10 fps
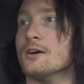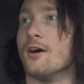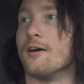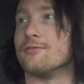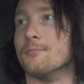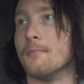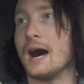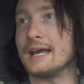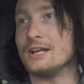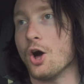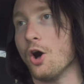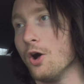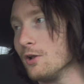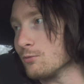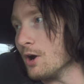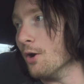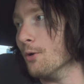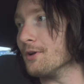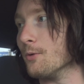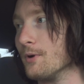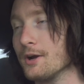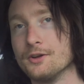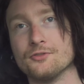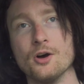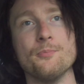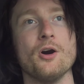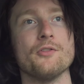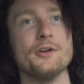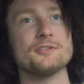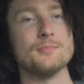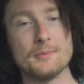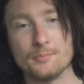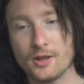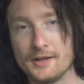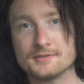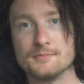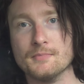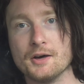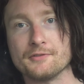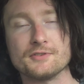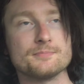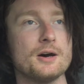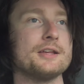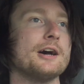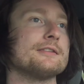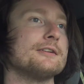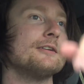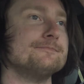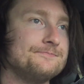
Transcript: off Mine Hall Road, and we're gonna dump all this, maybe play in some mud if it's muddy out there.